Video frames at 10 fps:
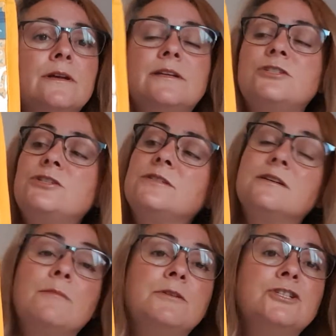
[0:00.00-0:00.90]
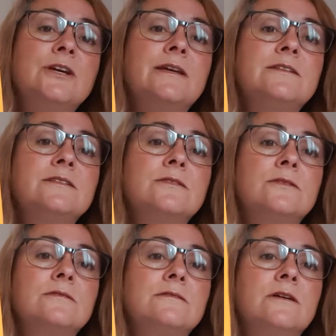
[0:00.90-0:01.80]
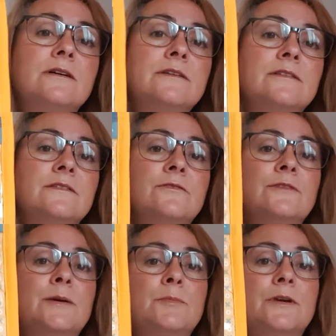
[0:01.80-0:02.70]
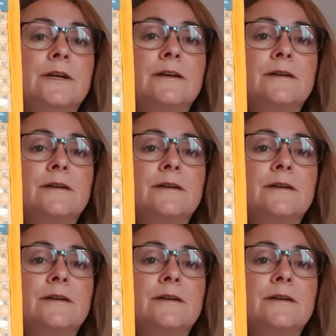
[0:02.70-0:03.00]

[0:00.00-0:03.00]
It's just a couple of shades darker than the fabric.